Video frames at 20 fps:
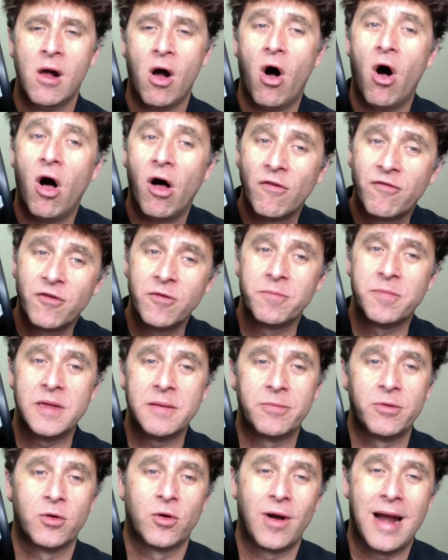all from
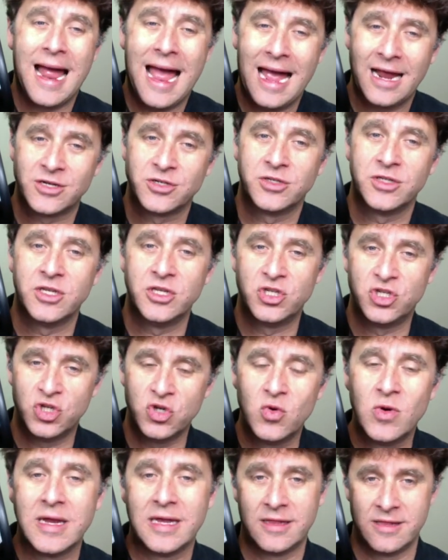people who are actually
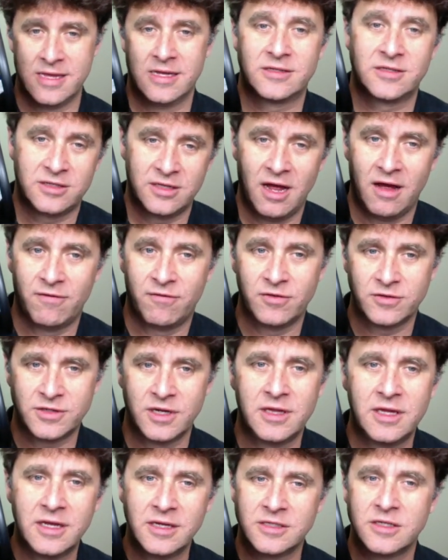doing this stuff, which I
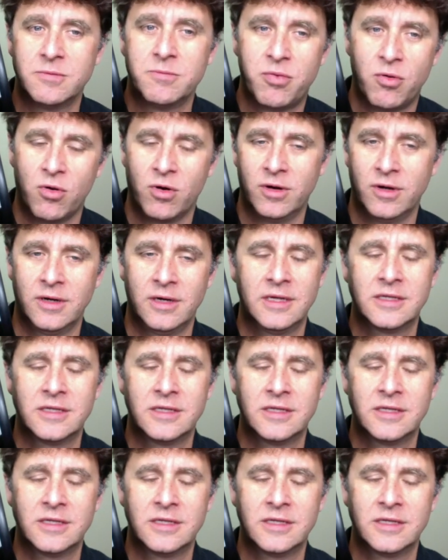think is important.